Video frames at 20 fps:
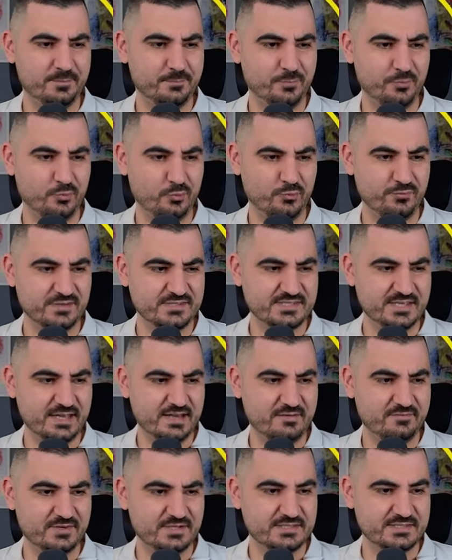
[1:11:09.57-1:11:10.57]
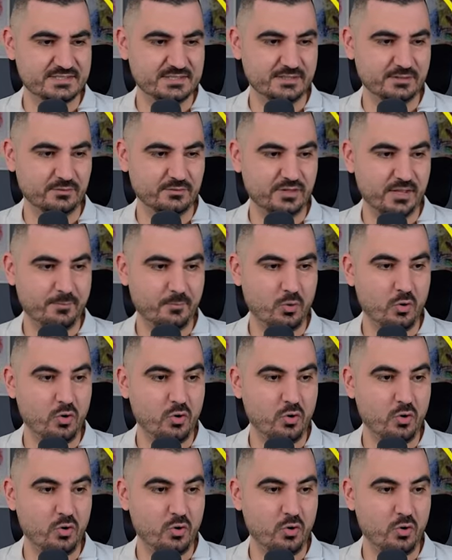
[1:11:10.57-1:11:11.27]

he proved us every single time.